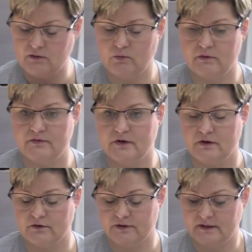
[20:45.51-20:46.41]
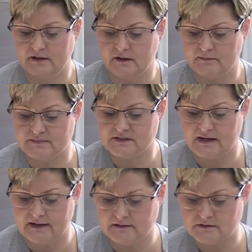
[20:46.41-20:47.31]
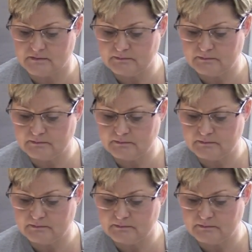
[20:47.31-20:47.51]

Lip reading: or the Kernin signs.